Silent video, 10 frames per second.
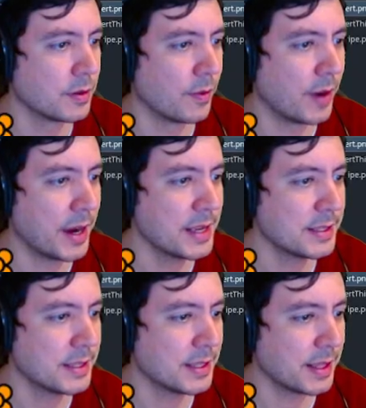Why
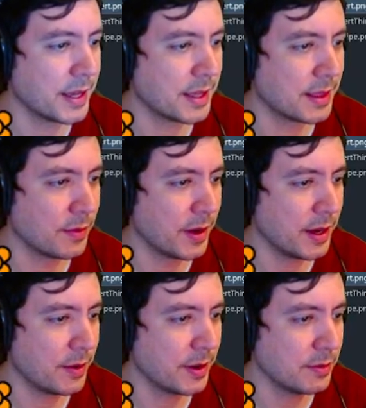is it like?
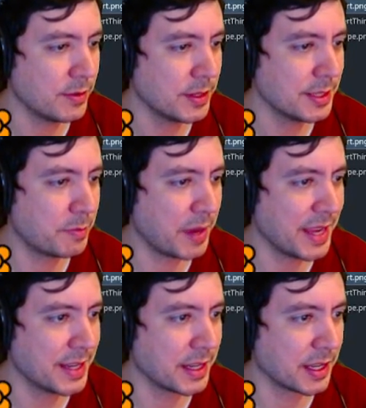Where is this
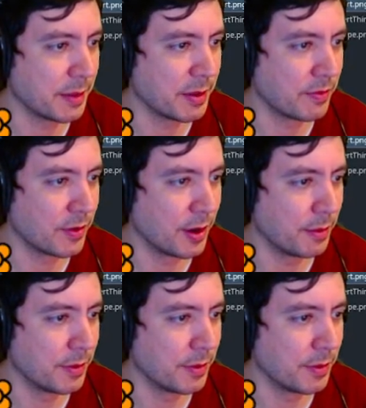banding coming from?